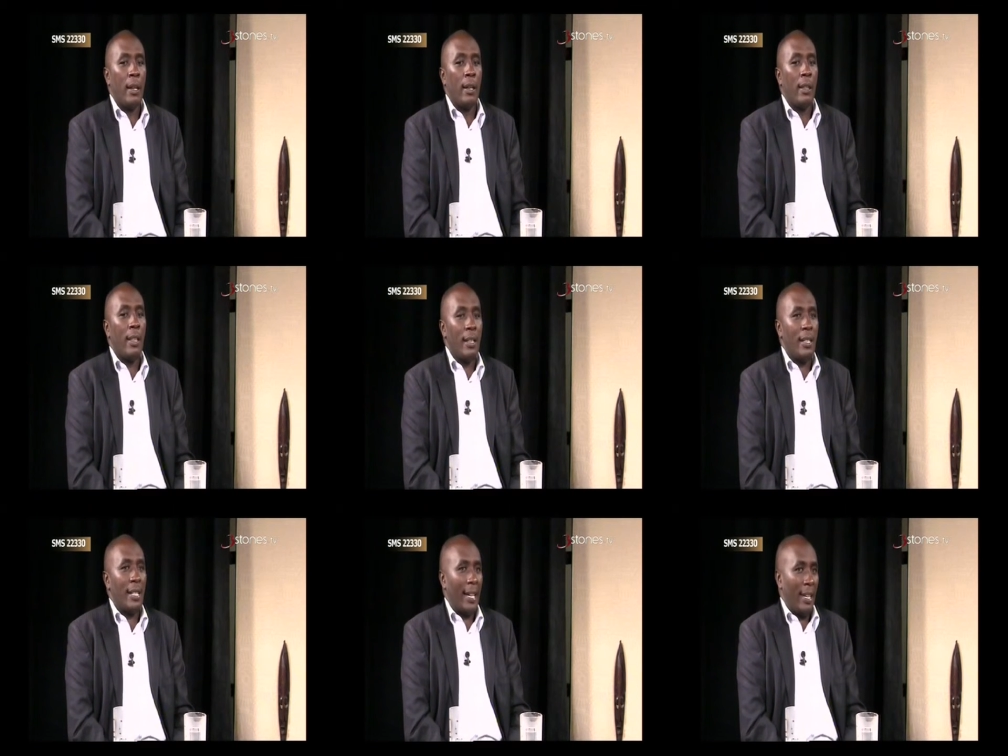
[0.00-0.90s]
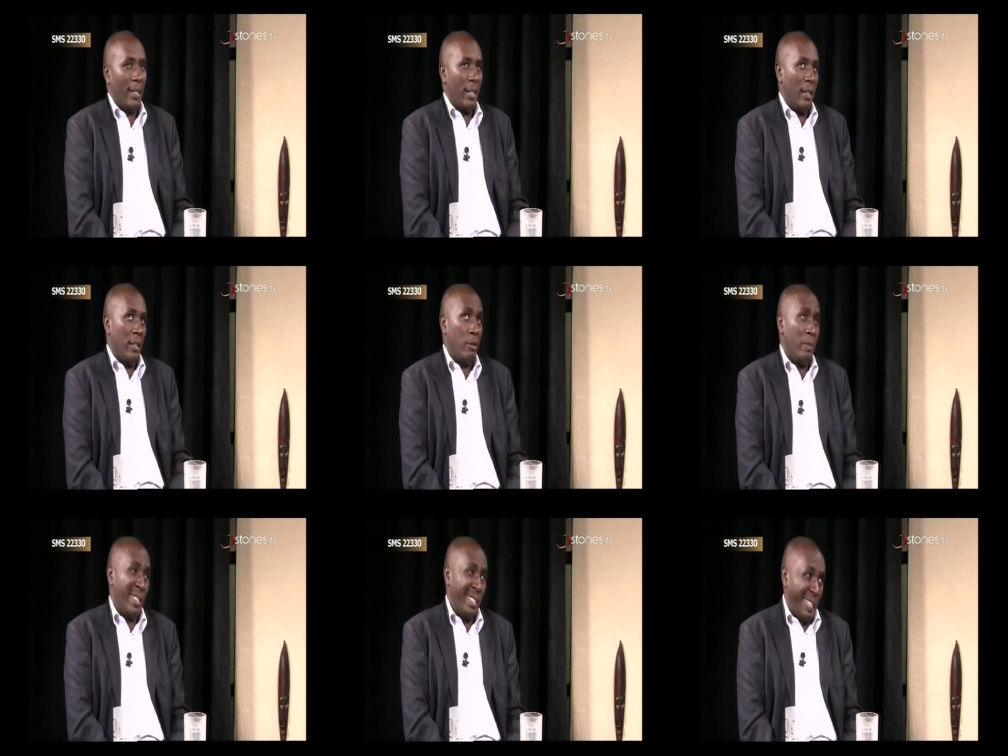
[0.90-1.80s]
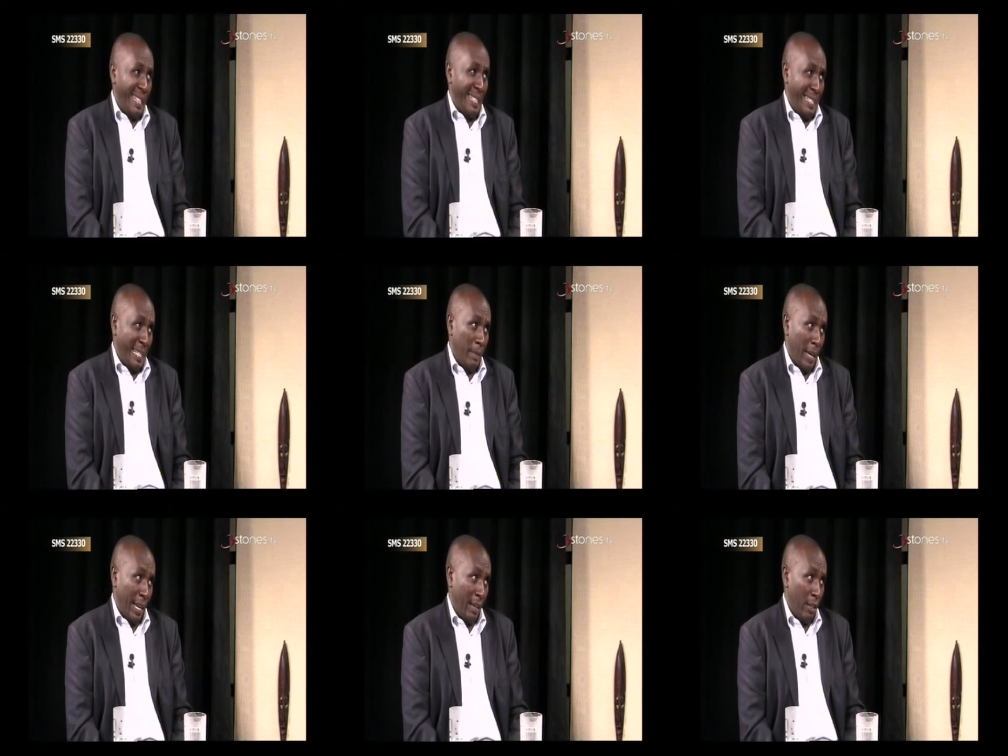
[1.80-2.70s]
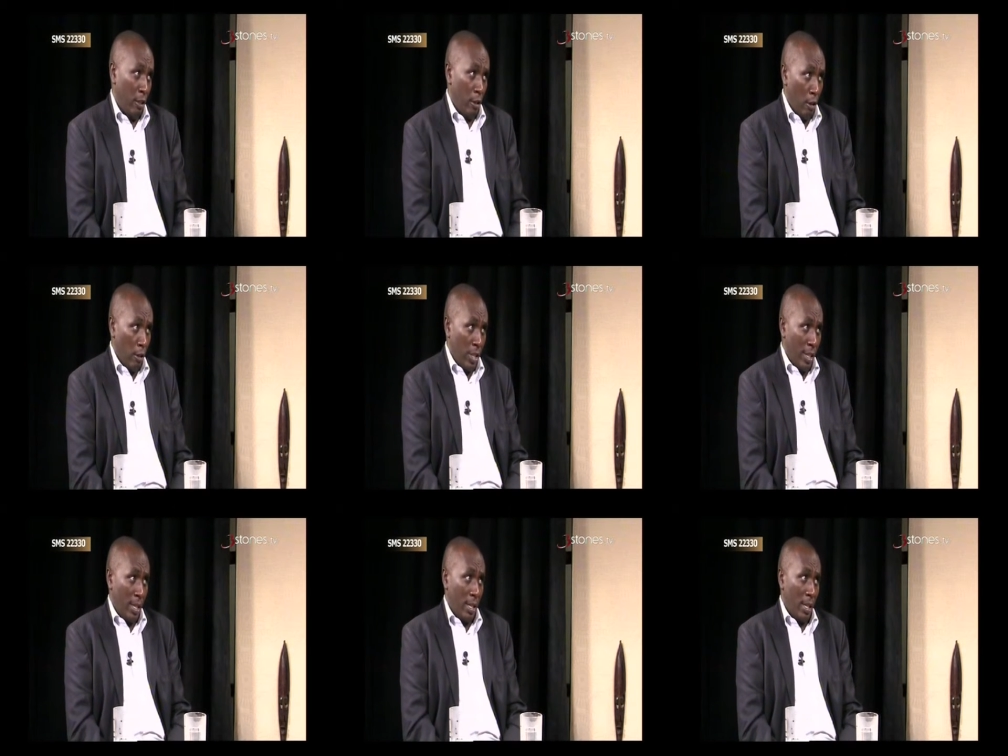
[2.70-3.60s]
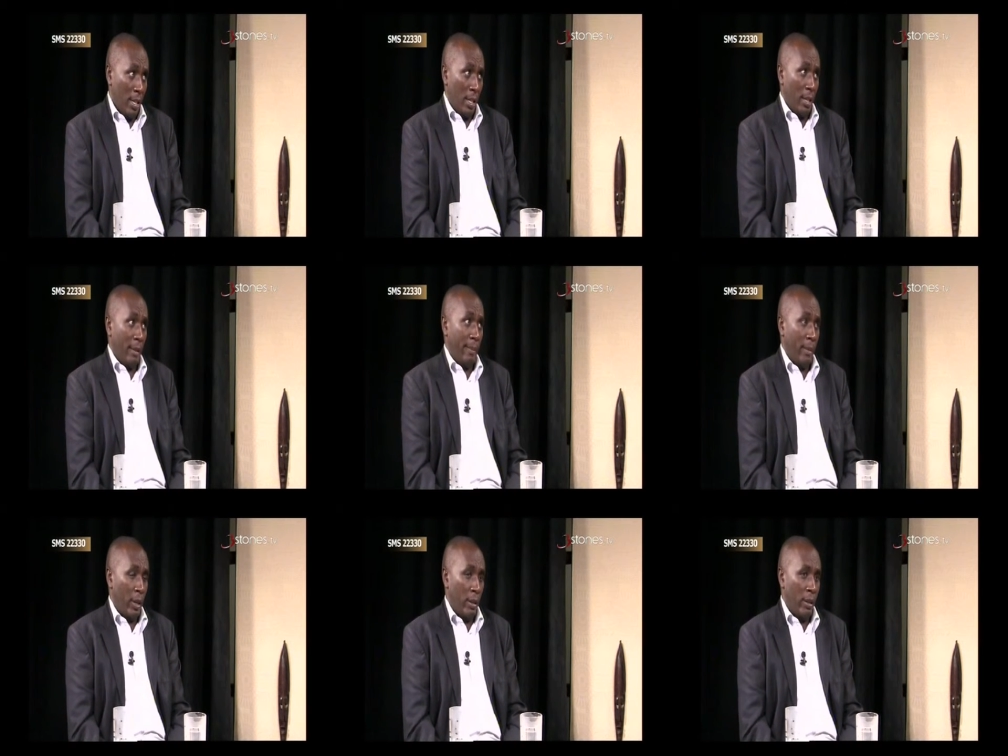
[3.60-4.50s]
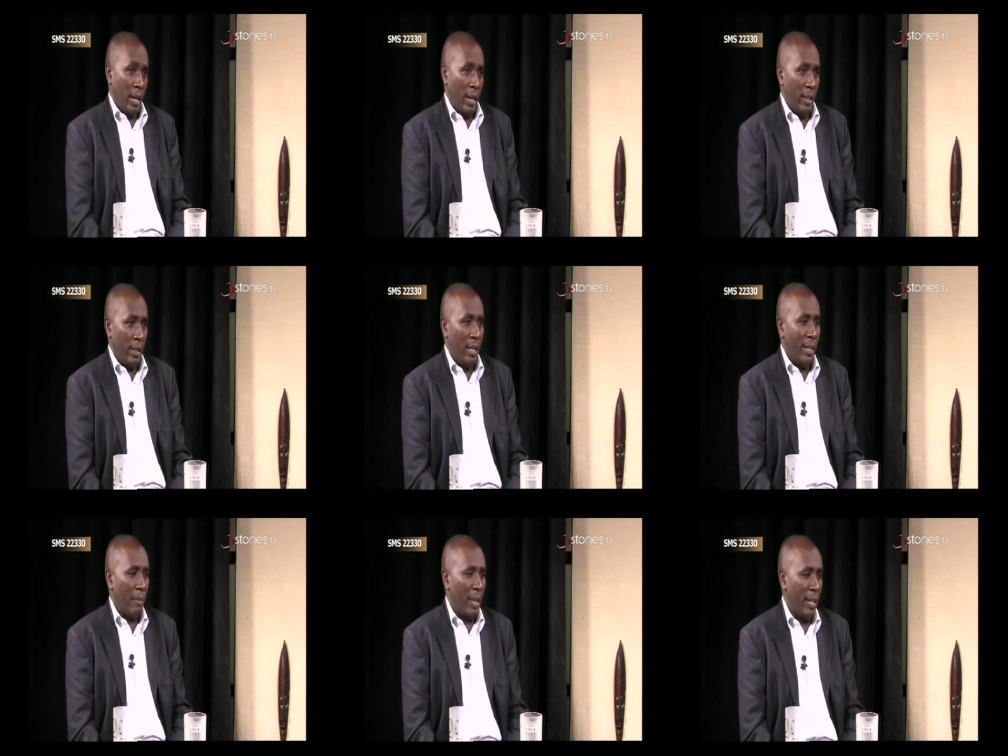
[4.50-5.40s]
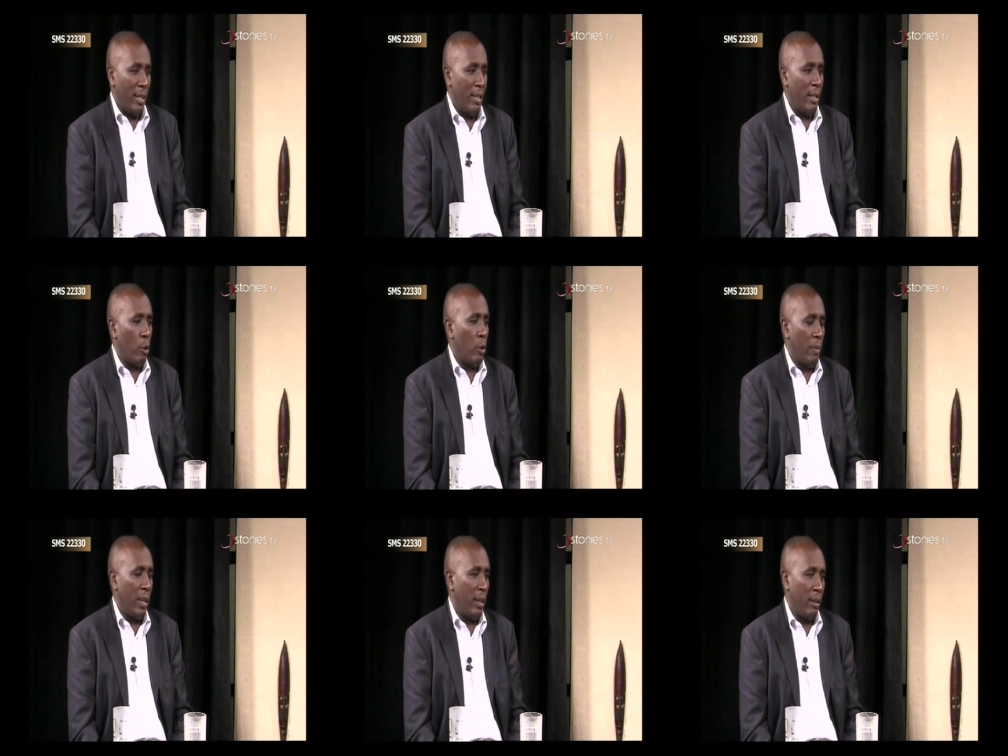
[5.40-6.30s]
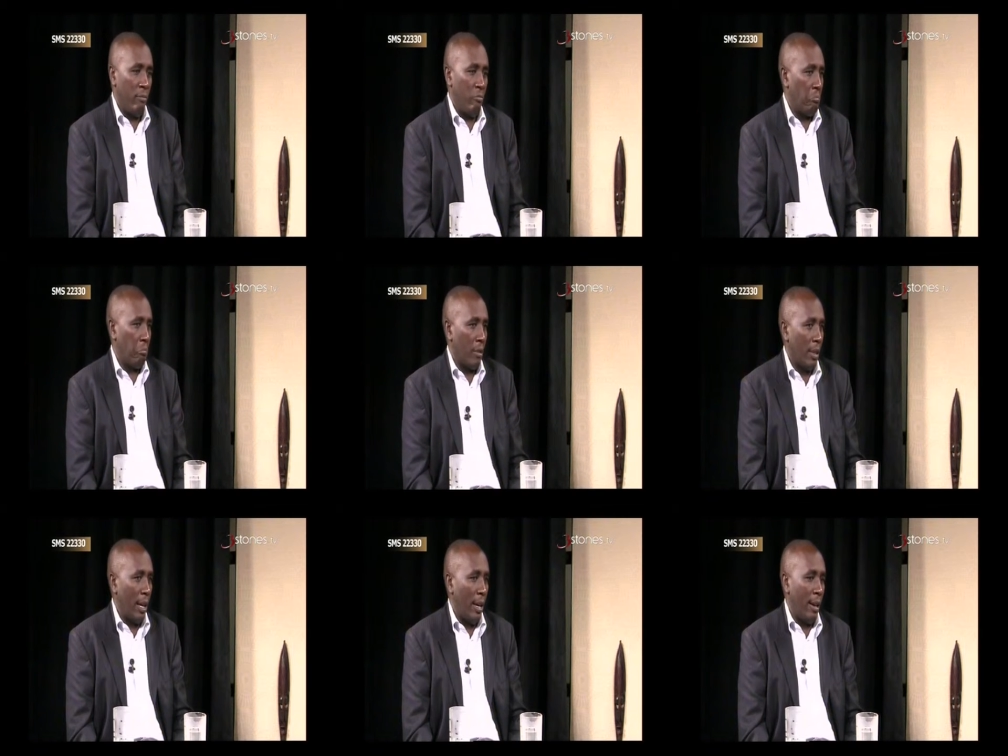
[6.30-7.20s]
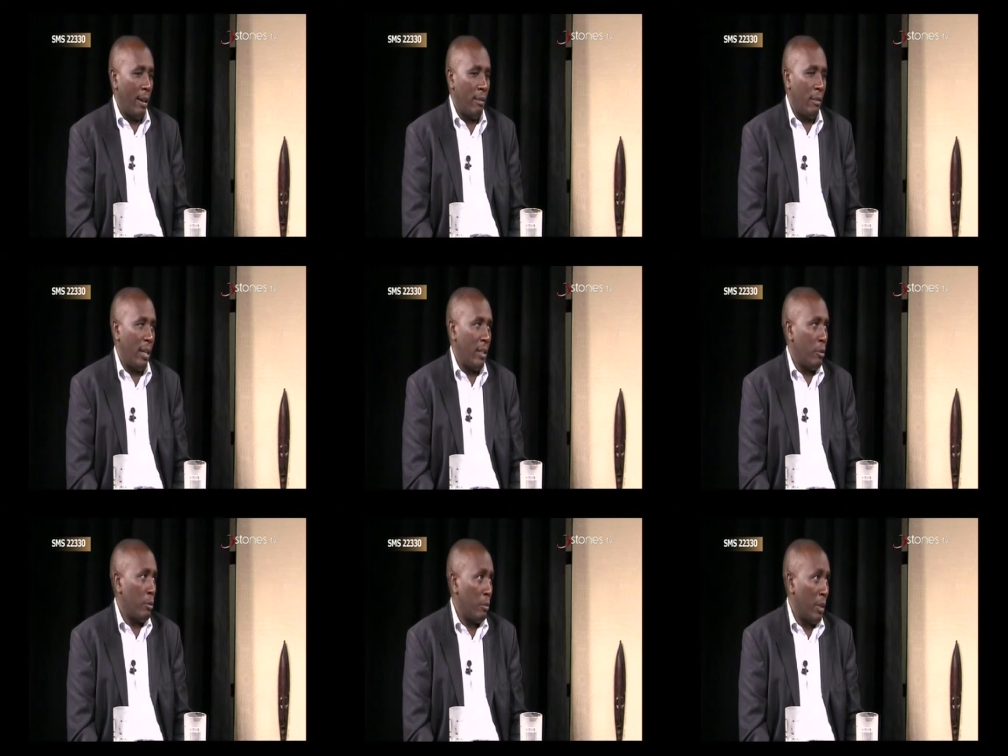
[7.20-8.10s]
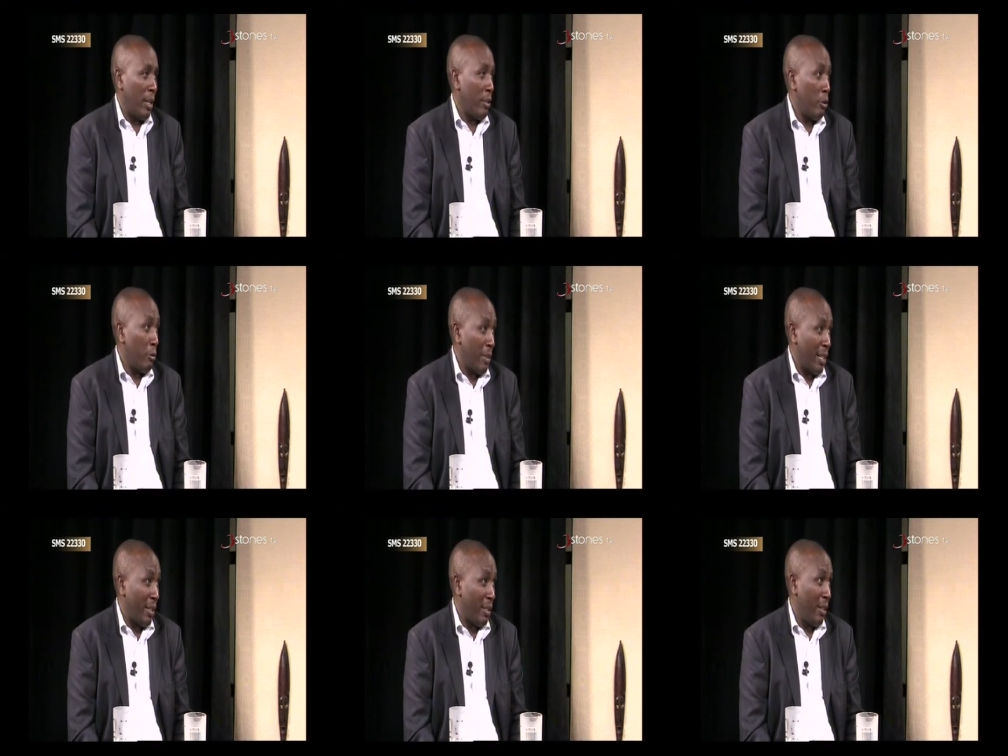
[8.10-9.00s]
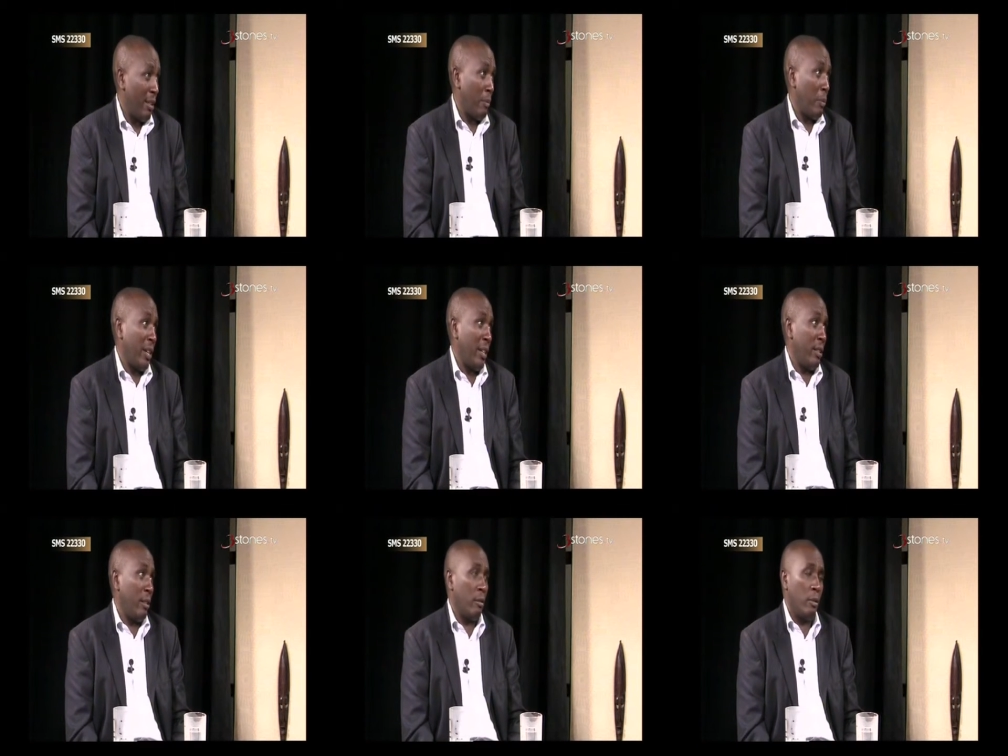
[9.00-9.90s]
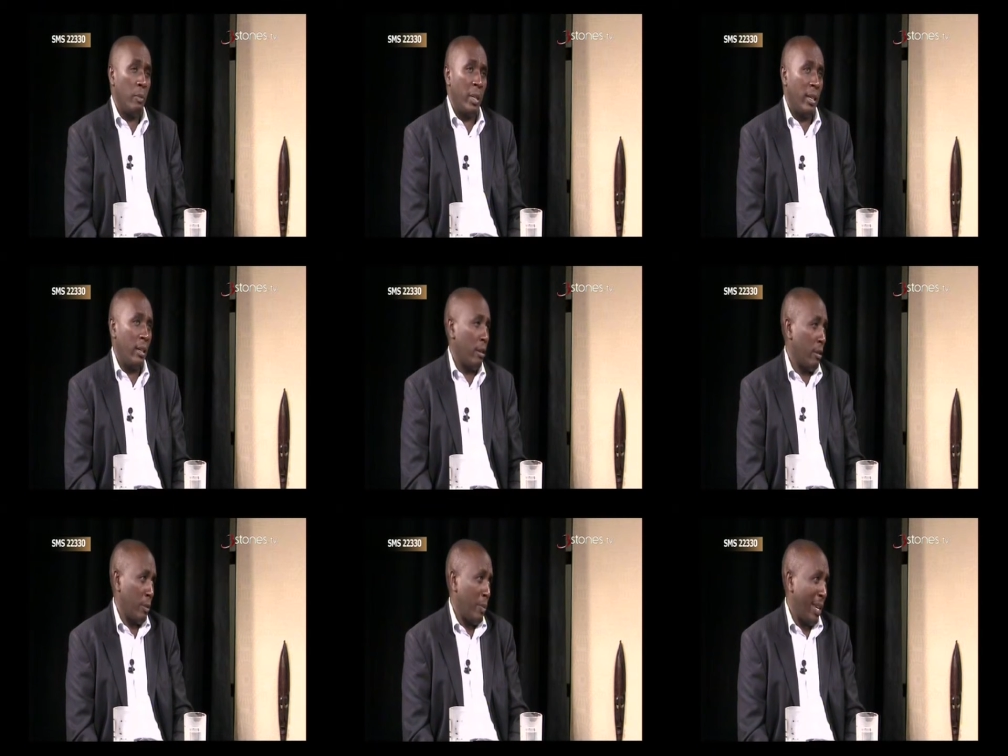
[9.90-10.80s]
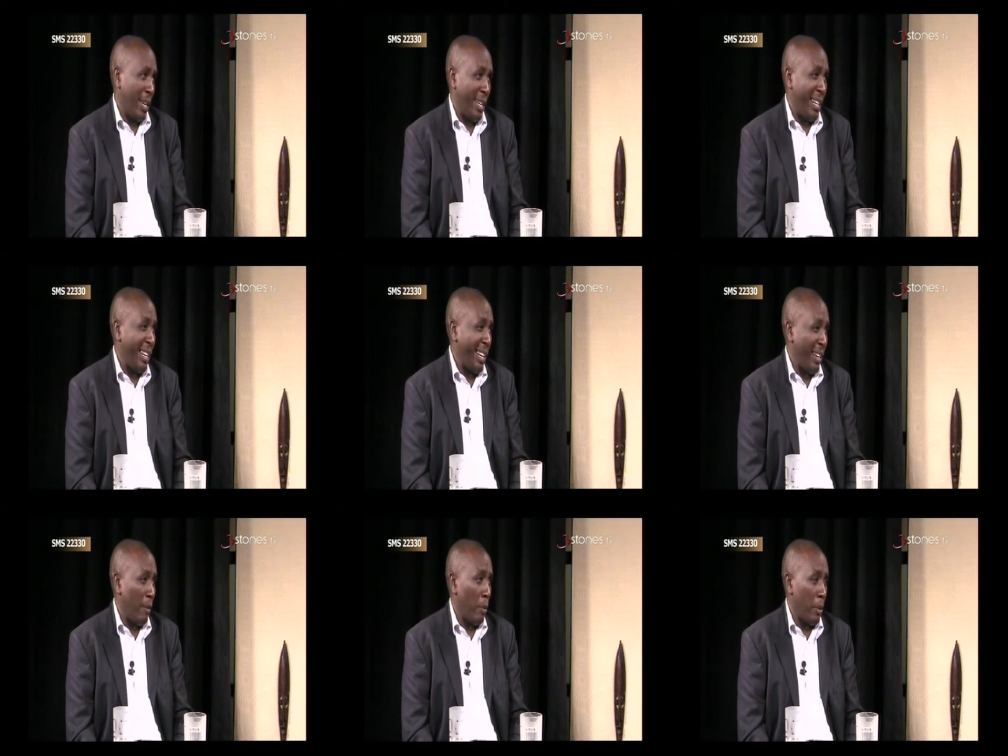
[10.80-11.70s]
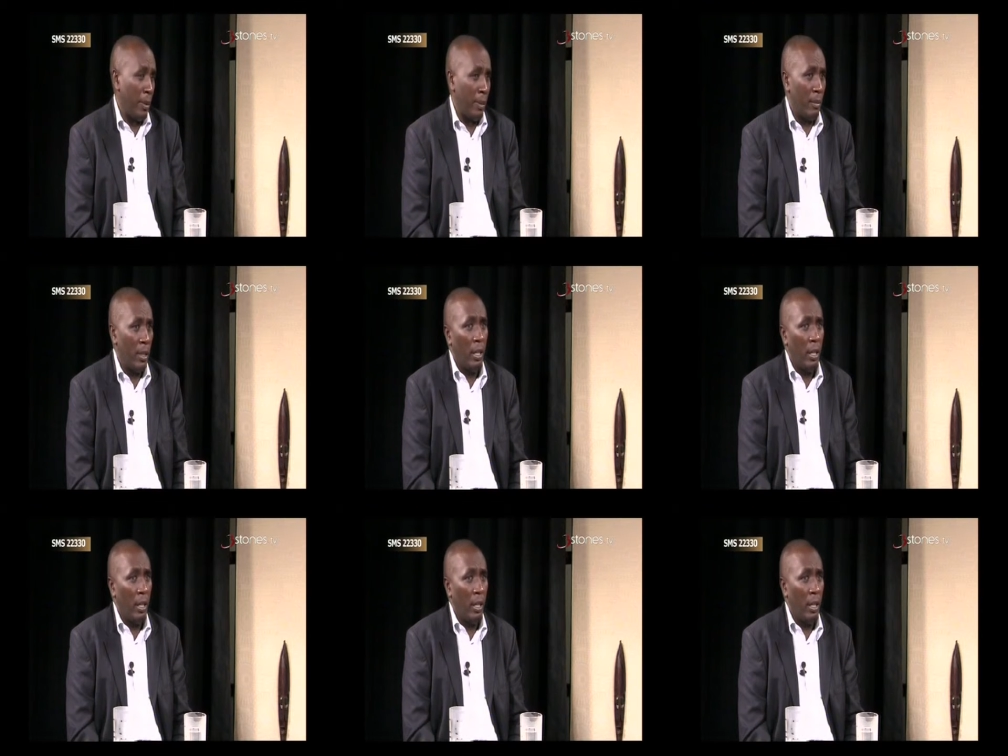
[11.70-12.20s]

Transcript: This is a case that needs to be seen by a neurologist, because in some cases it could be a tumor in the brain. It could be caused by an underlying problem.